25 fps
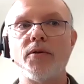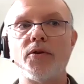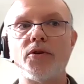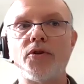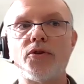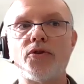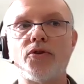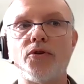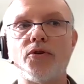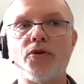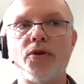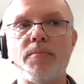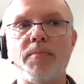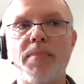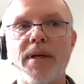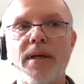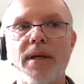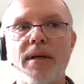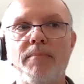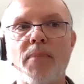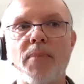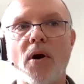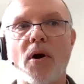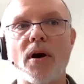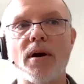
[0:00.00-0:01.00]
should
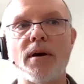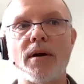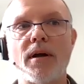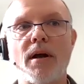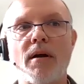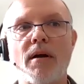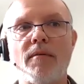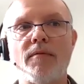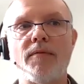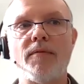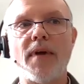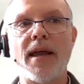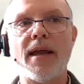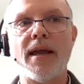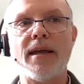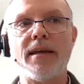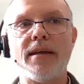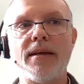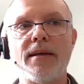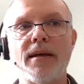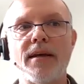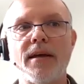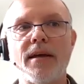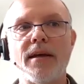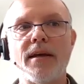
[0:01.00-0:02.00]
be part of
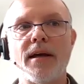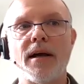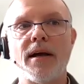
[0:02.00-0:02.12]
a